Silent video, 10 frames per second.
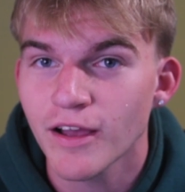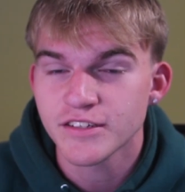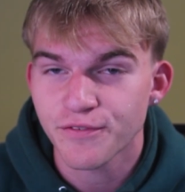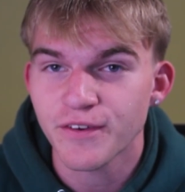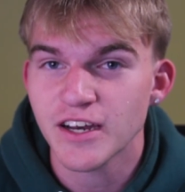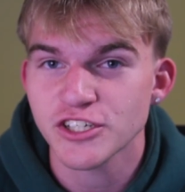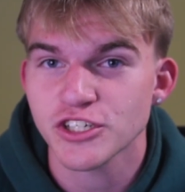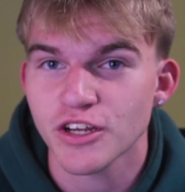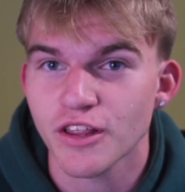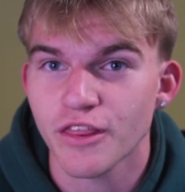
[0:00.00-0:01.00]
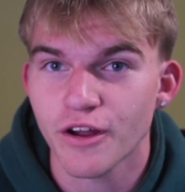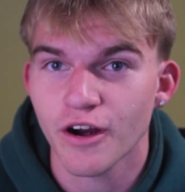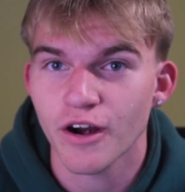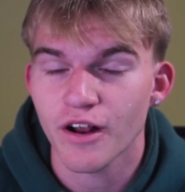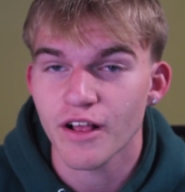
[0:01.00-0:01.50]
to finish
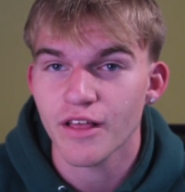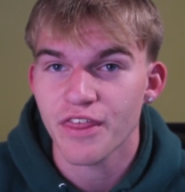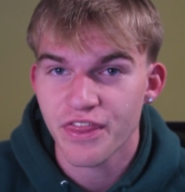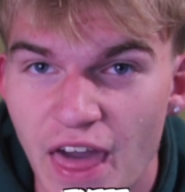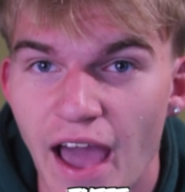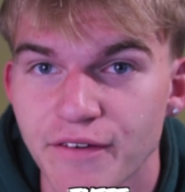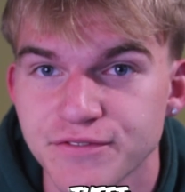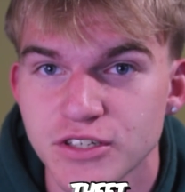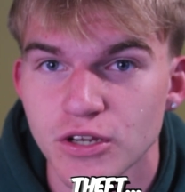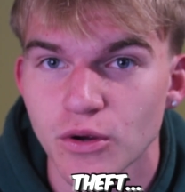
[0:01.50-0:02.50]
their theft.